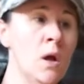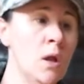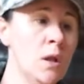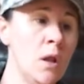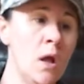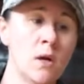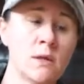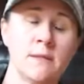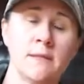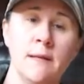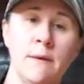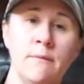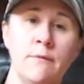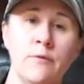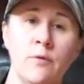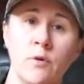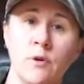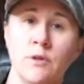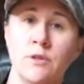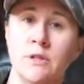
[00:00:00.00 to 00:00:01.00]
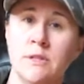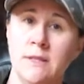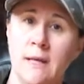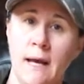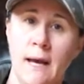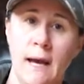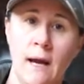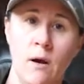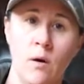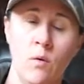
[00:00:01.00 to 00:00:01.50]
Long stem forage is
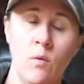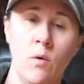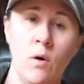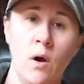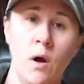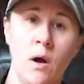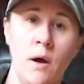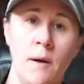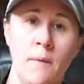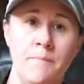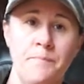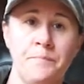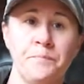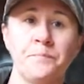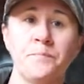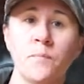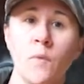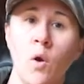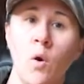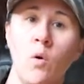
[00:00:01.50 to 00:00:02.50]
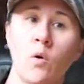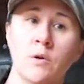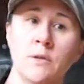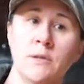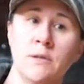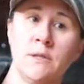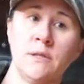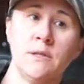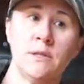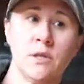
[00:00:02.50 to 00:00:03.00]
how
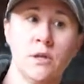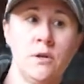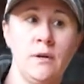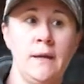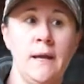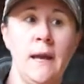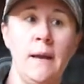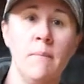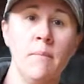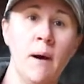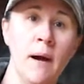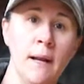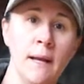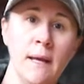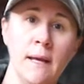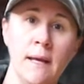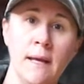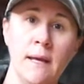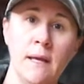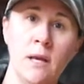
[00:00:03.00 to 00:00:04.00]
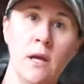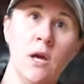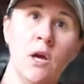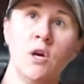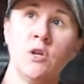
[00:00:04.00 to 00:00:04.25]
horses create body heat.